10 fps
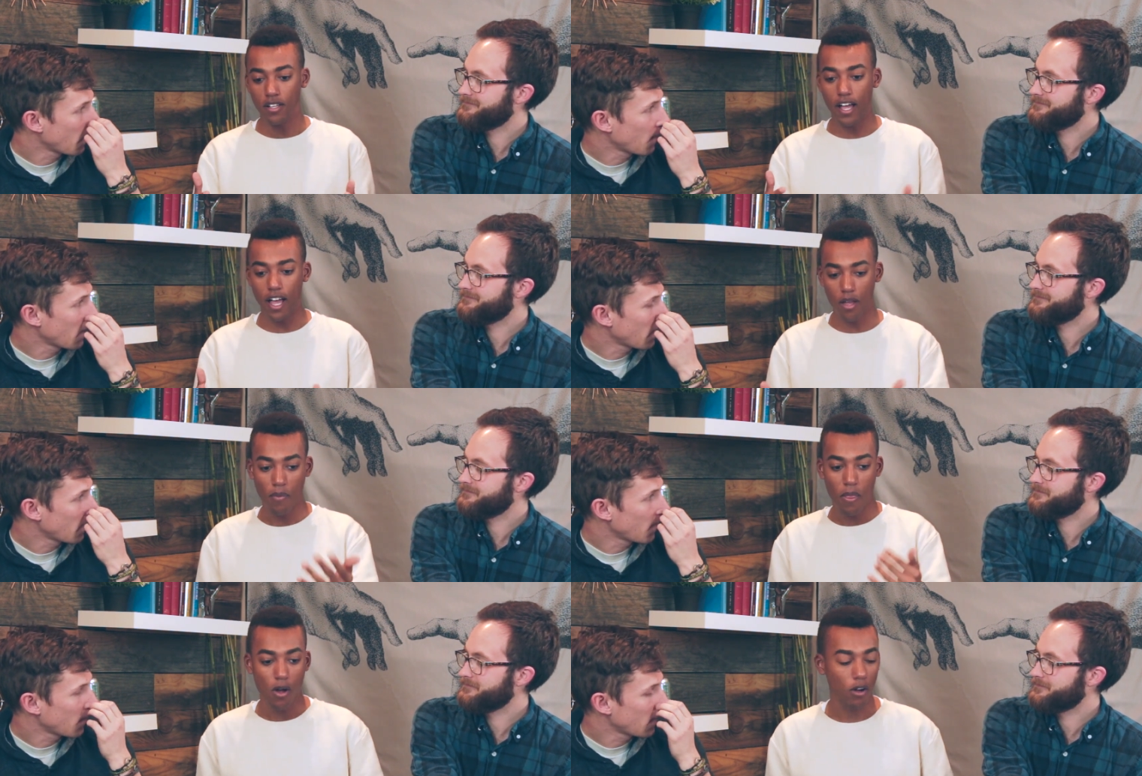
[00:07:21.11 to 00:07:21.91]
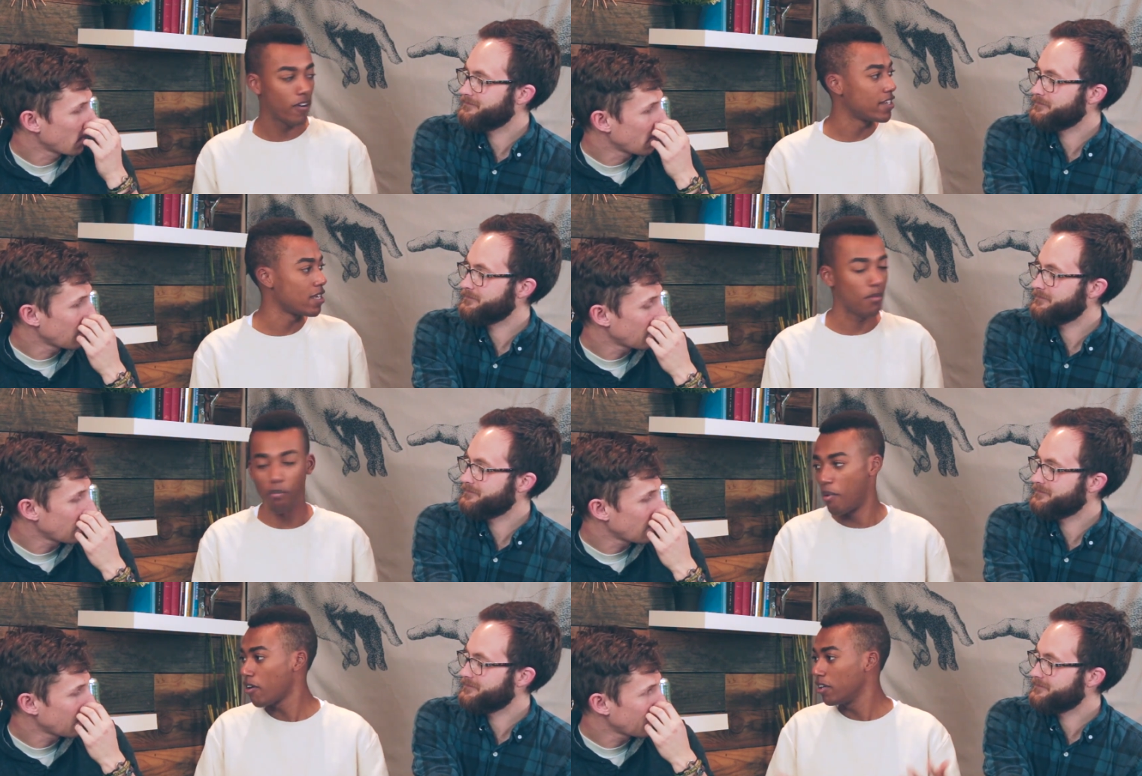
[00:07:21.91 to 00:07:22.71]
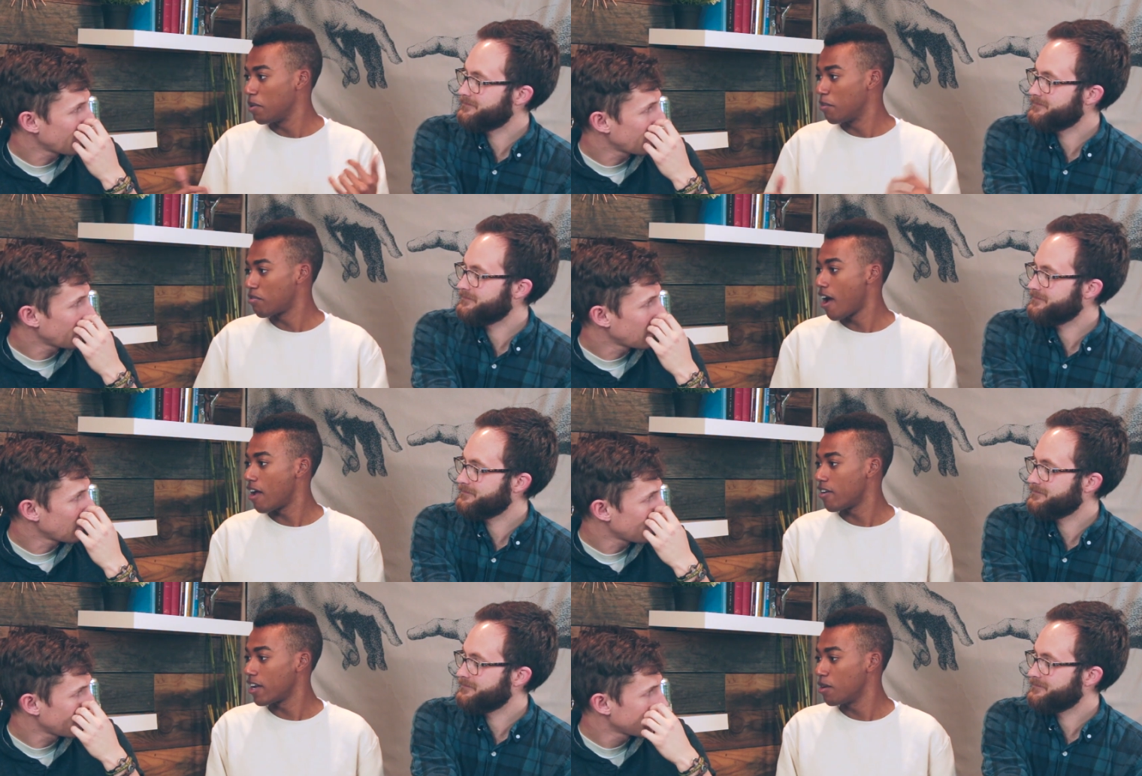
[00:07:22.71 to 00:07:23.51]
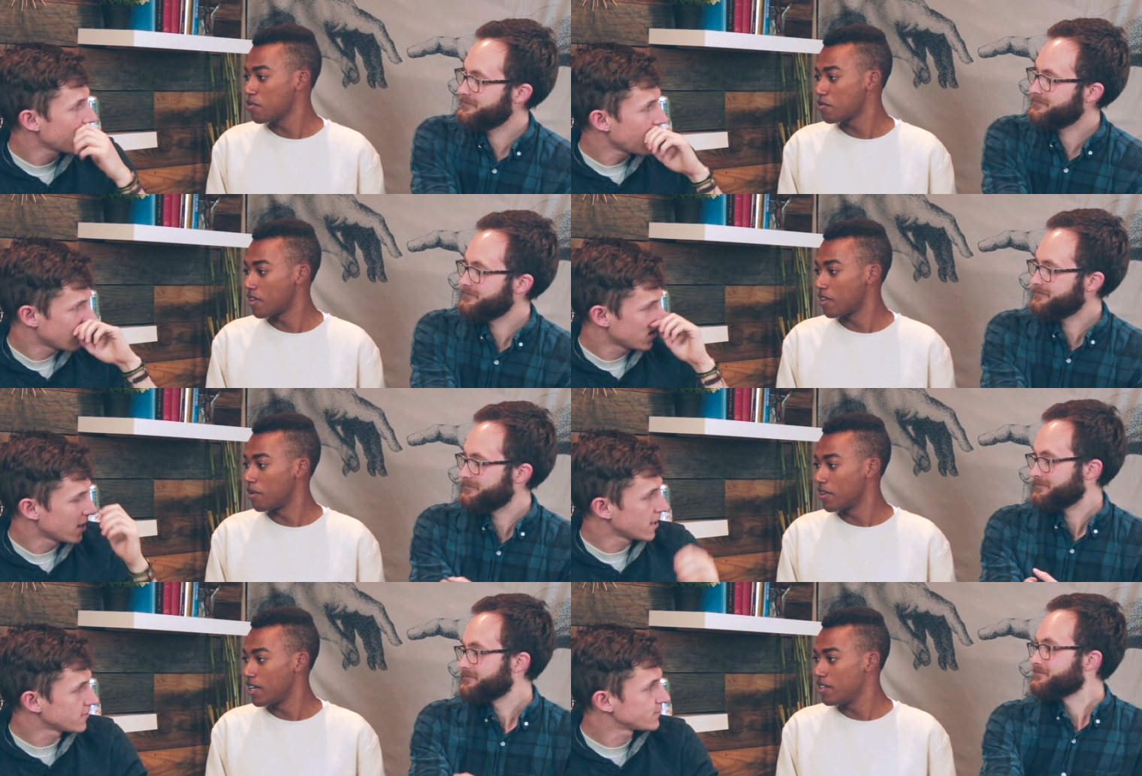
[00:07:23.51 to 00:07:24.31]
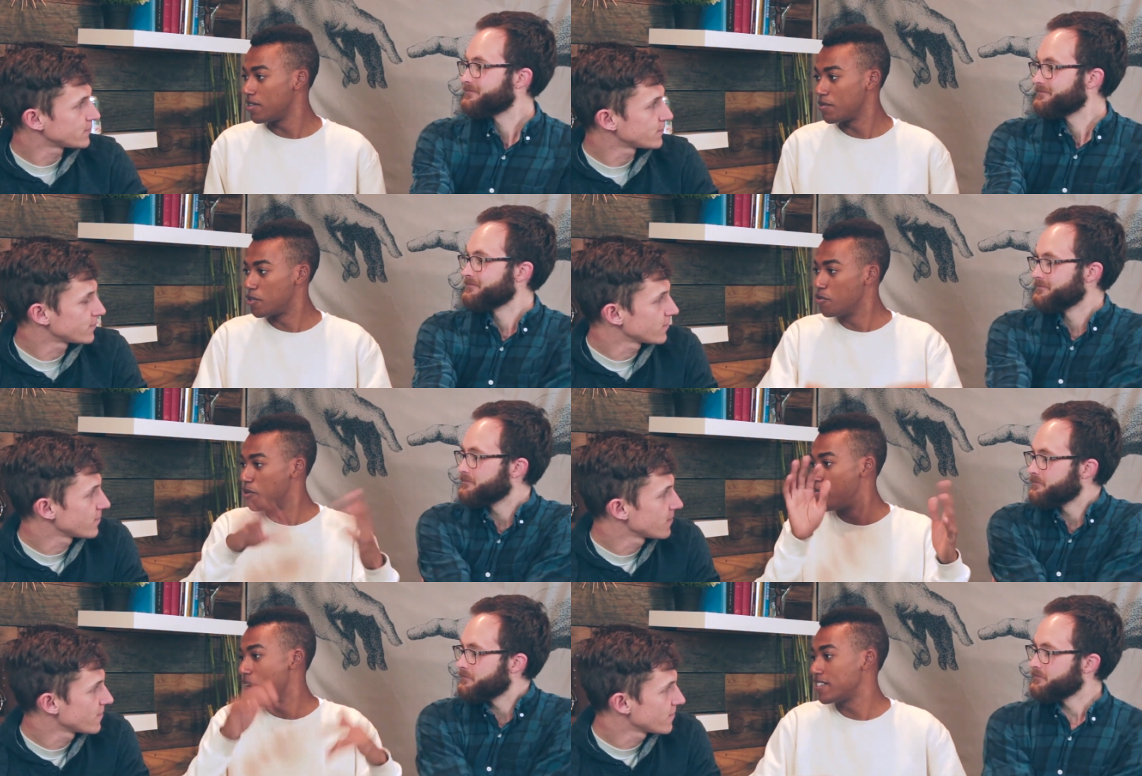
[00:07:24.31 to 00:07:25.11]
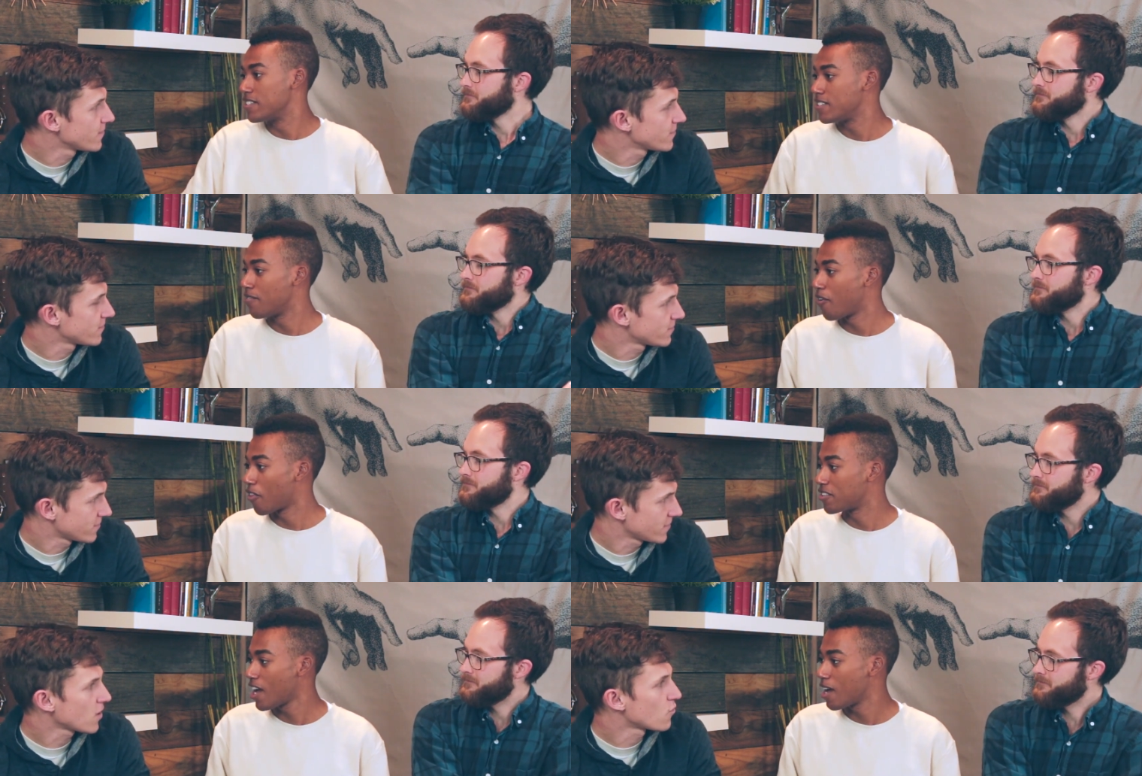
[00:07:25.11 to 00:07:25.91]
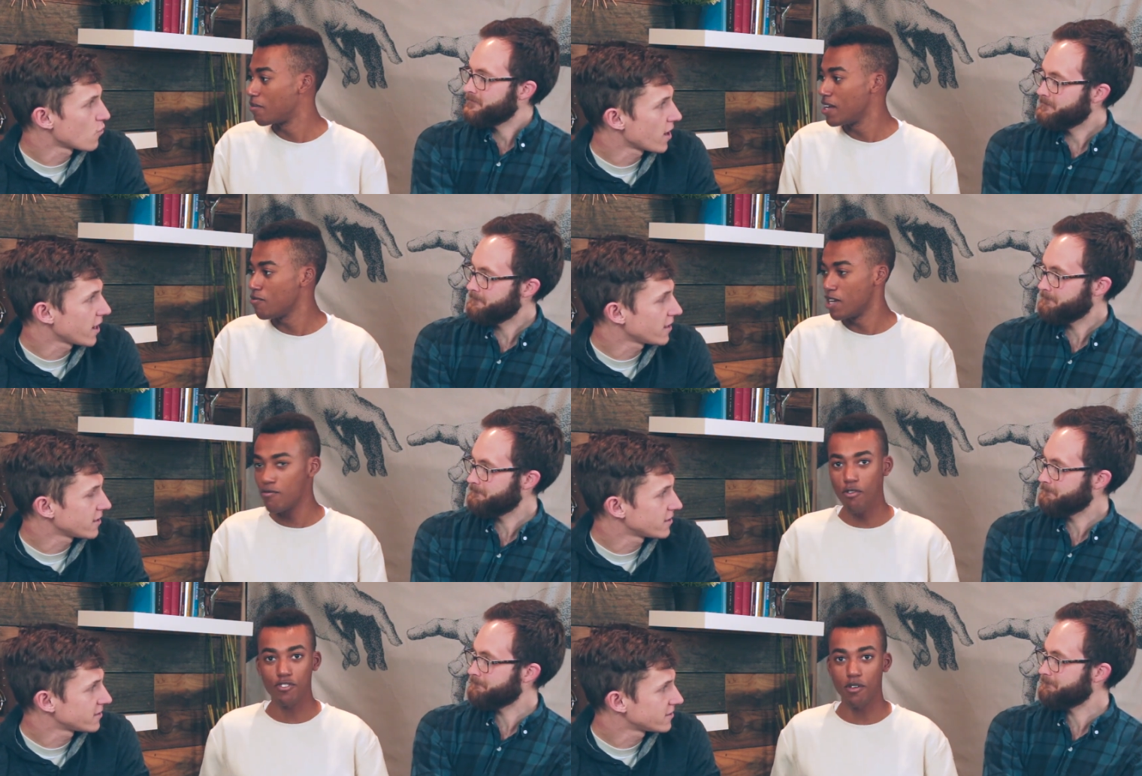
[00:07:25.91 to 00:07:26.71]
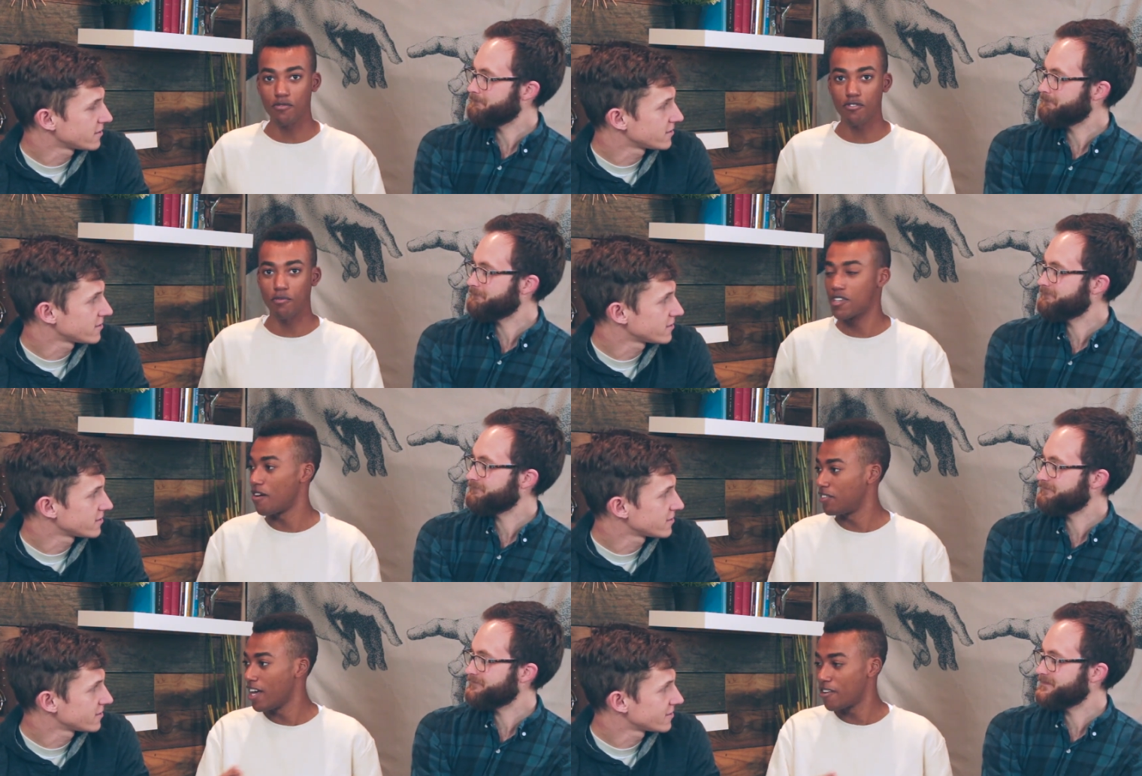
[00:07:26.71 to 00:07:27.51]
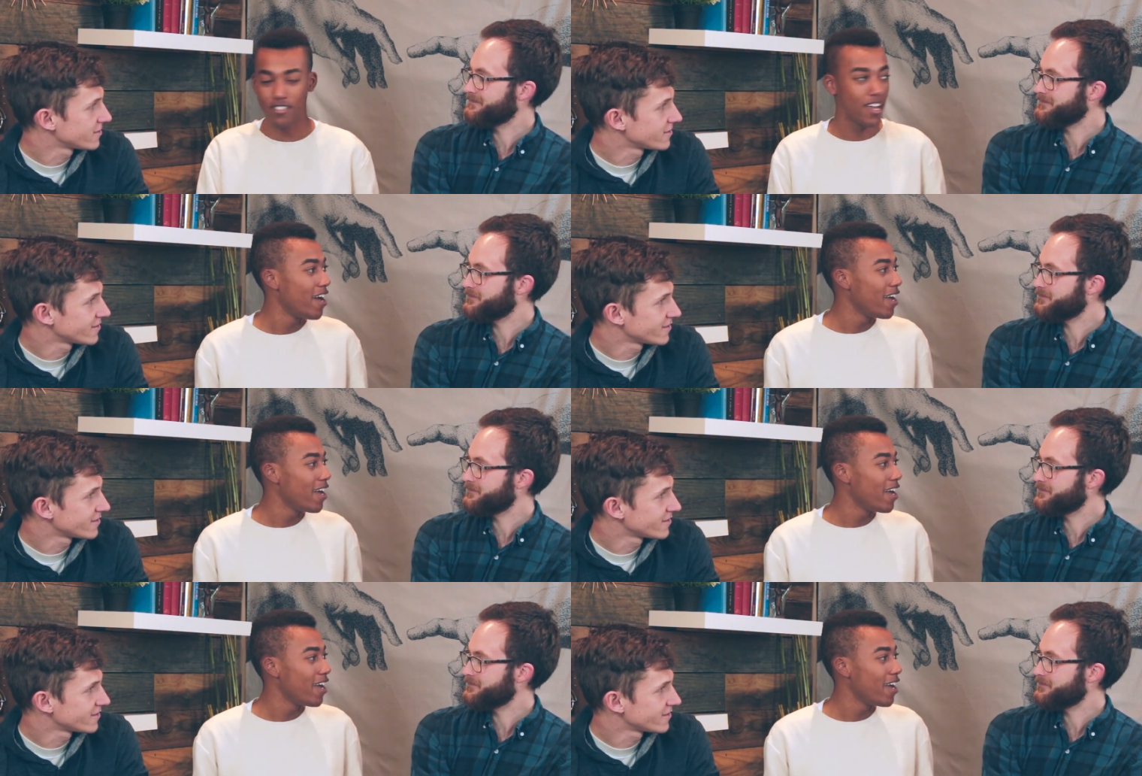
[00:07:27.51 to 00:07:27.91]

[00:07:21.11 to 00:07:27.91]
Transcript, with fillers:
Speaker 1: like a great example, Parley P. Pratt, right? He was yeah, one of the yeah. he did do debates and stuff all the time. Right. He, he, wrote some some tough letters.